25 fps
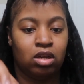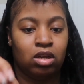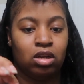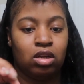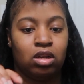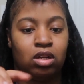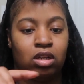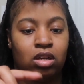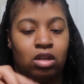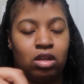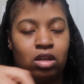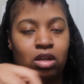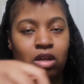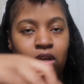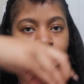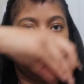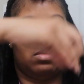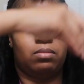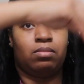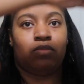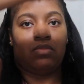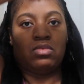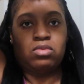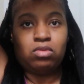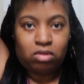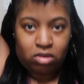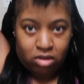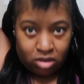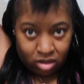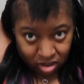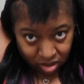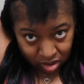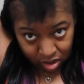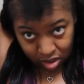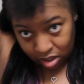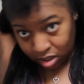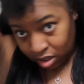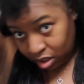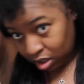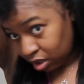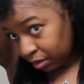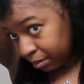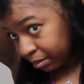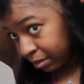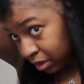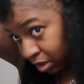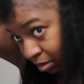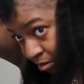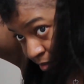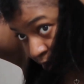And then now I'm
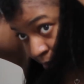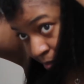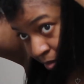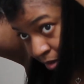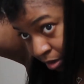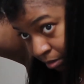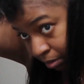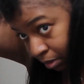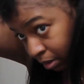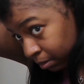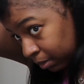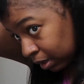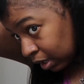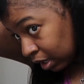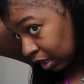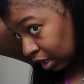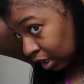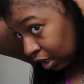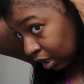clipping them to put them in my